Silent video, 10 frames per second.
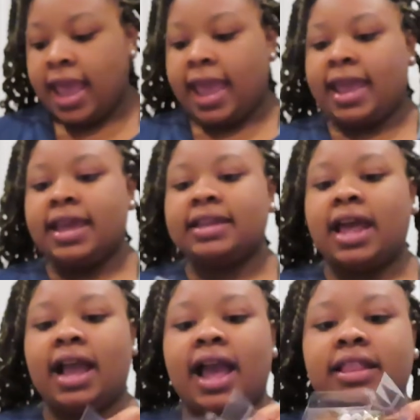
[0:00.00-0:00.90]
And
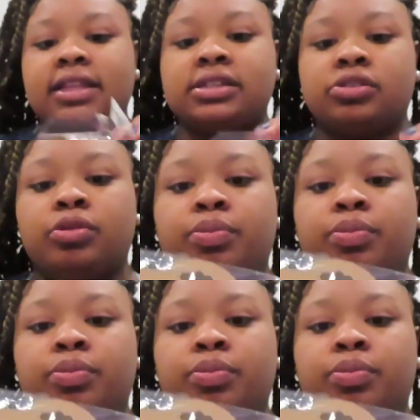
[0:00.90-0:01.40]
I got these little